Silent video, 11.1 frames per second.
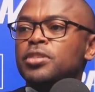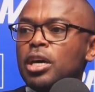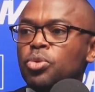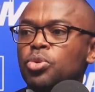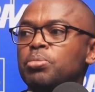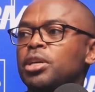how
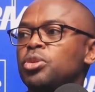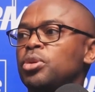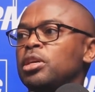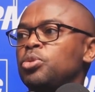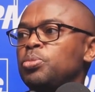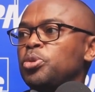do we make sure
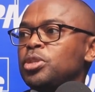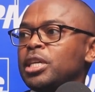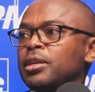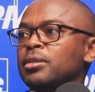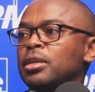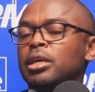that we
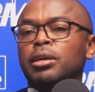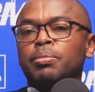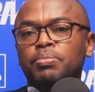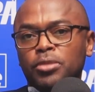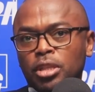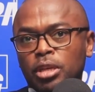protect
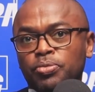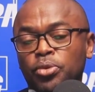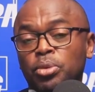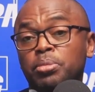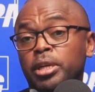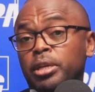them
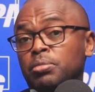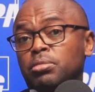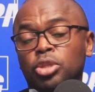from,